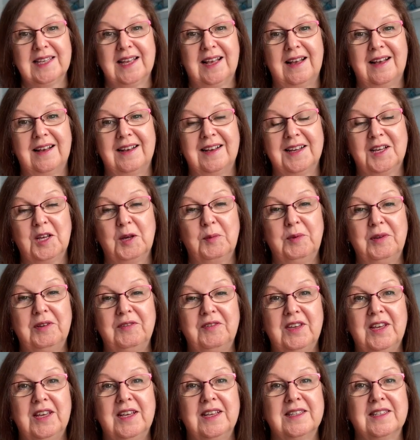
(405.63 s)
a couple of
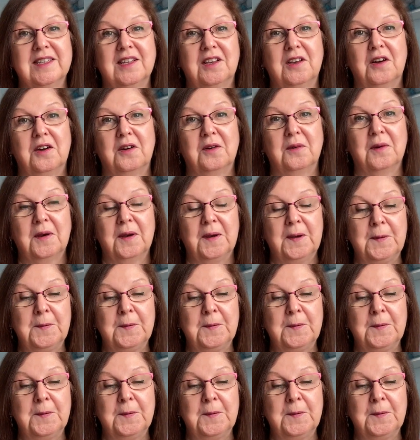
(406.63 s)
years ago.